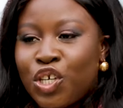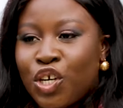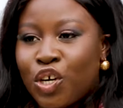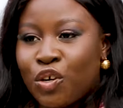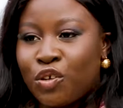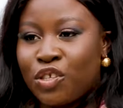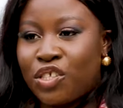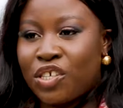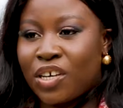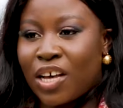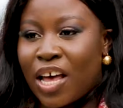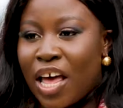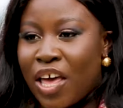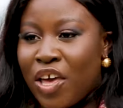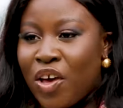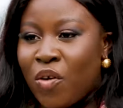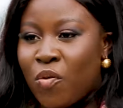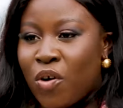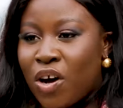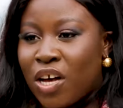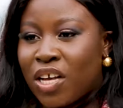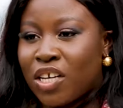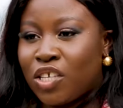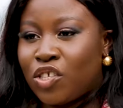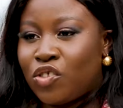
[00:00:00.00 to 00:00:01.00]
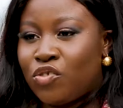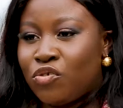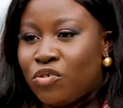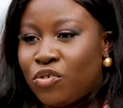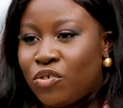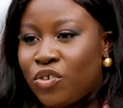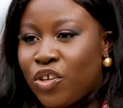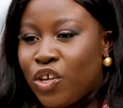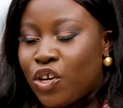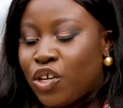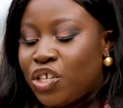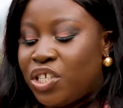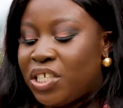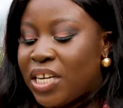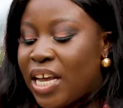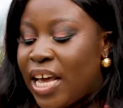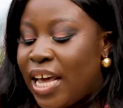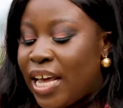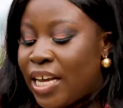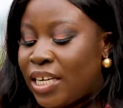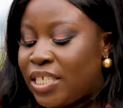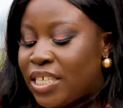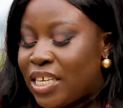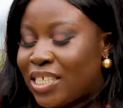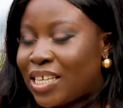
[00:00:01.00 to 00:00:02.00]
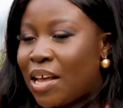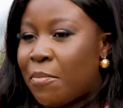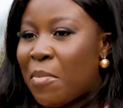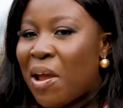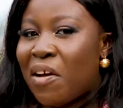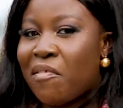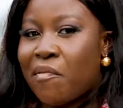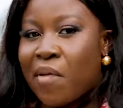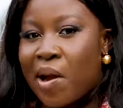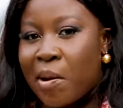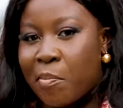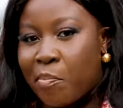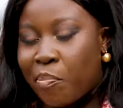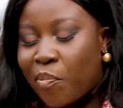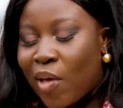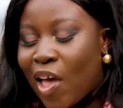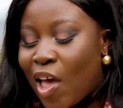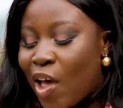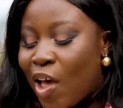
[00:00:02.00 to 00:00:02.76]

you go to? Can you walk us through your JHS? Come and rep.